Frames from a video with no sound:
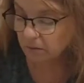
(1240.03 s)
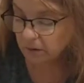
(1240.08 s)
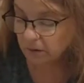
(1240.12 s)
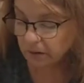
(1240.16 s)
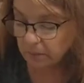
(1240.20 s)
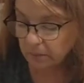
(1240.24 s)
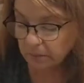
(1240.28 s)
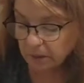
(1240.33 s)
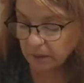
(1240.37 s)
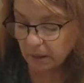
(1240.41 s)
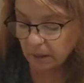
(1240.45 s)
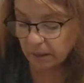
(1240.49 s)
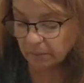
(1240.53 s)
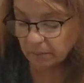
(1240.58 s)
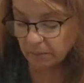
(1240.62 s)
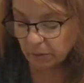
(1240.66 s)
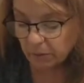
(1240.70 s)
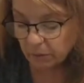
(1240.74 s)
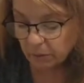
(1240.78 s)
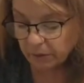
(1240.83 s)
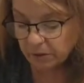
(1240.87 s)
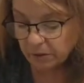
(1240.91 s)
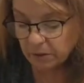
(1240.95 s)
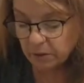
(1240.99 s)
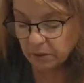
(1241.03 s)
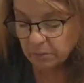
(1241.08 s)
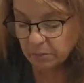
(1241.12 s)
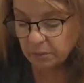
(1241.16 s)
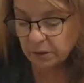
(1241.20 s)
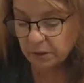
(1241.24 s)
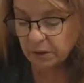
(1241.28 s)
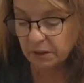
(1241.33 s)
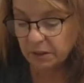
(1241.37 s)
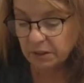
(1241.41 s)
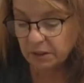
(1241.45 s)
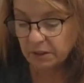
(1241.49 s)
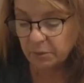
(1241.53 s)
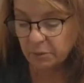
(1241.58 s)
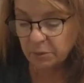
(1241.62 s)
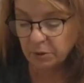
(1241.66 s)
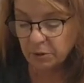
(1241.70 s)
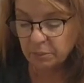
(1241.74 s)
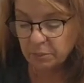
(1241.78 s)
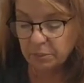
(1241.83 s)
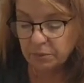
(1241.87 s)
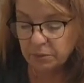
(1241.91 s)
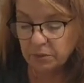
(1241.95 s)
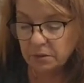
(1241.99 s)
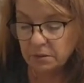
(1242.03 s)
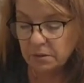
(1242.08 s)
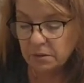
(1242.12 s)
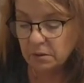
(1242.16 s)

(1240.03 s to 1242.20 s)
but I'm going to put the purples.